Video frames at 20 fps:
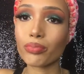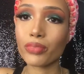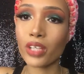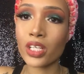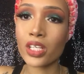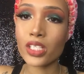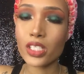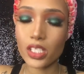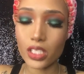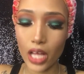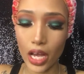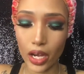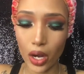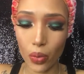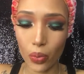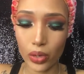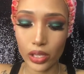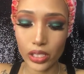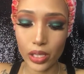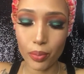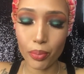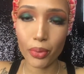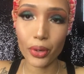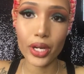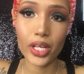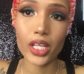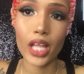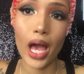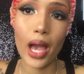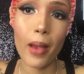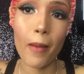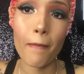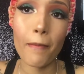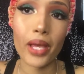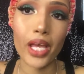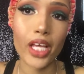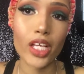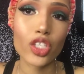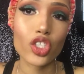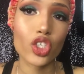and this is like a really pretty like
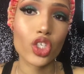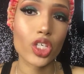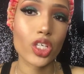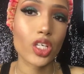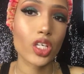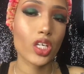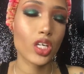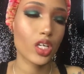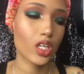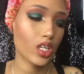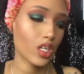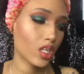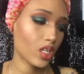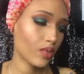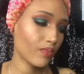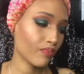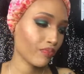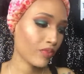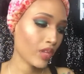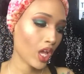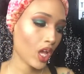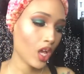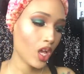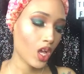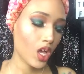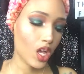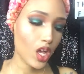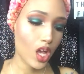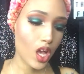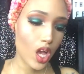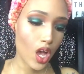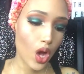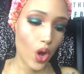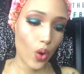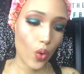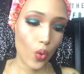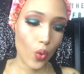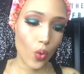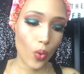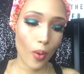peachy
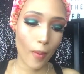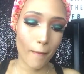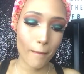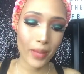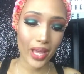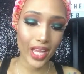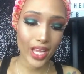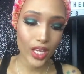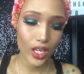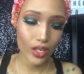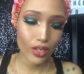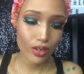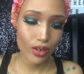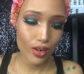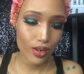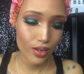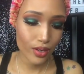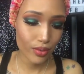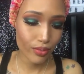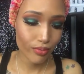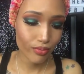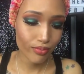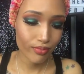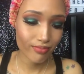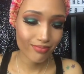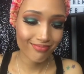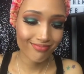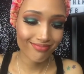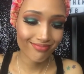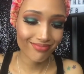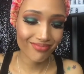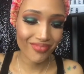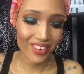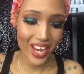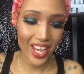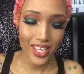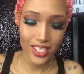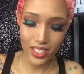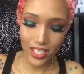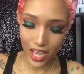pink
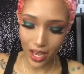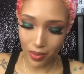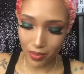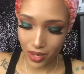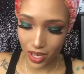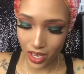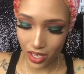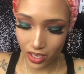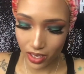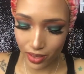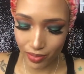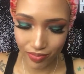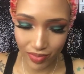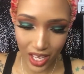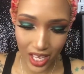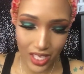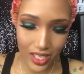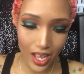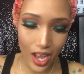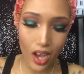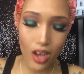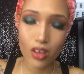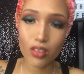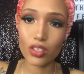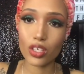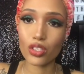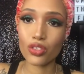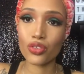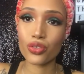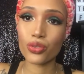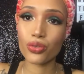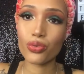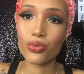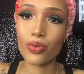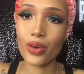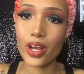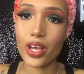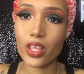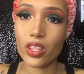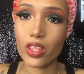red type color. It's not a true
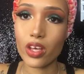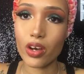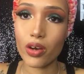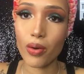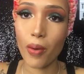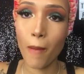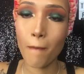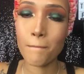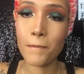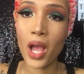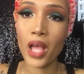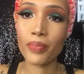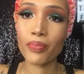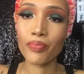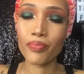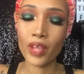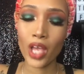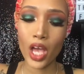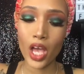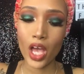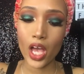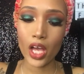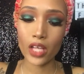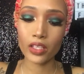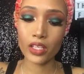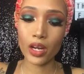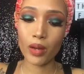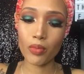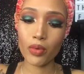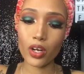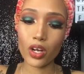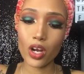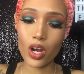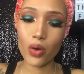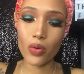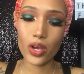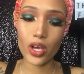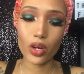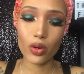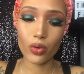red though. And then I'm gonna
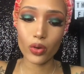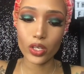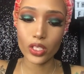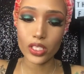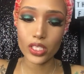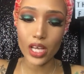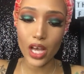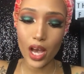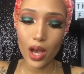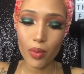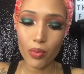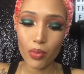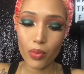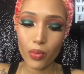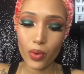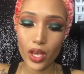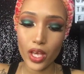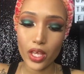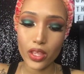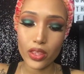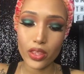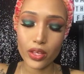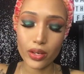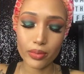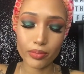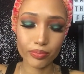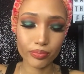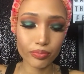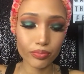go in on top with